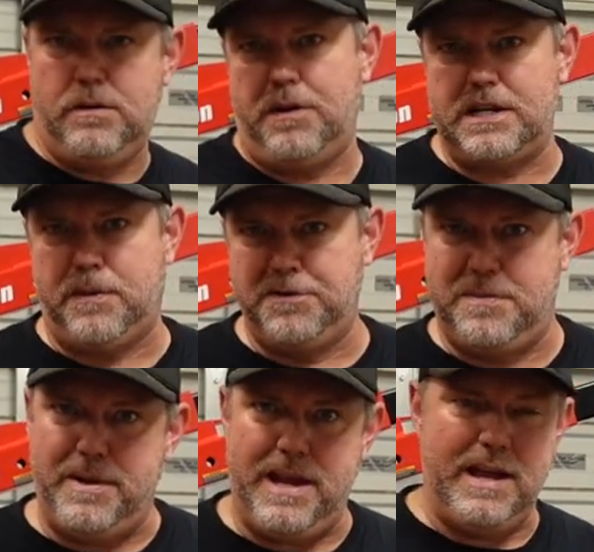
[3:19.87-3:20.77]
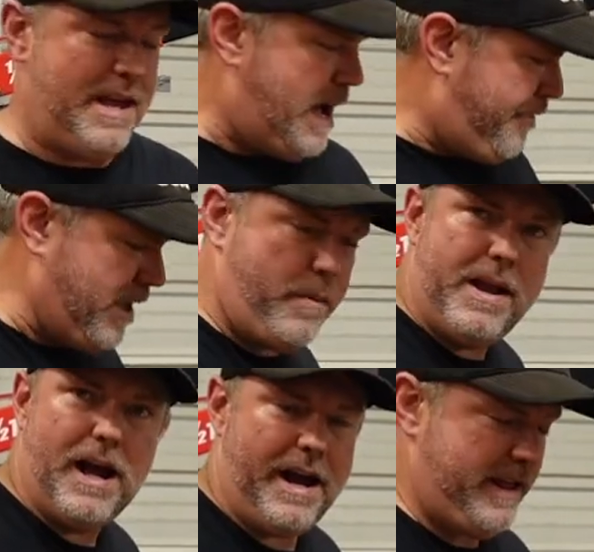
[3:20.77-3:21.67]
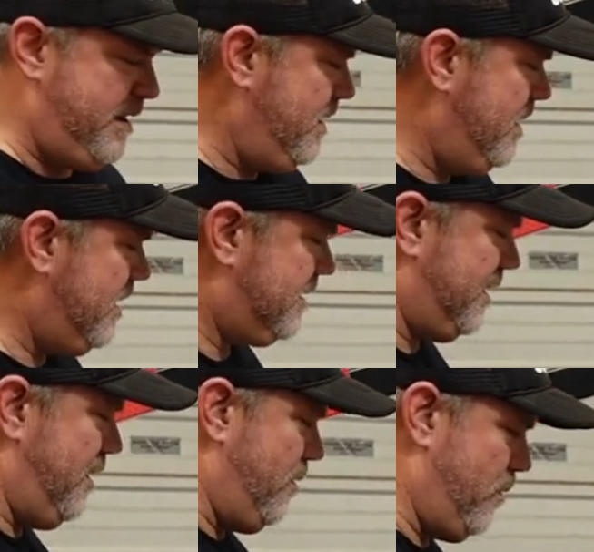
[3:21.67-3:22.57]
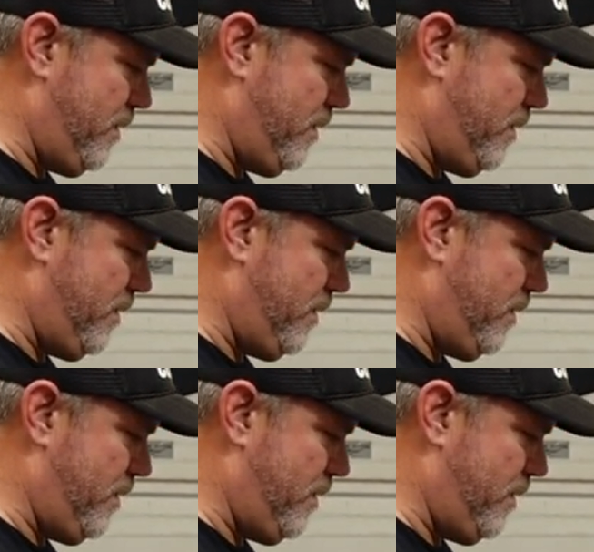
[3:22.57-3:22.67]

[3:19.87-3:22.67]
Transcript: though it wasn't supposed to be. I think we got it. So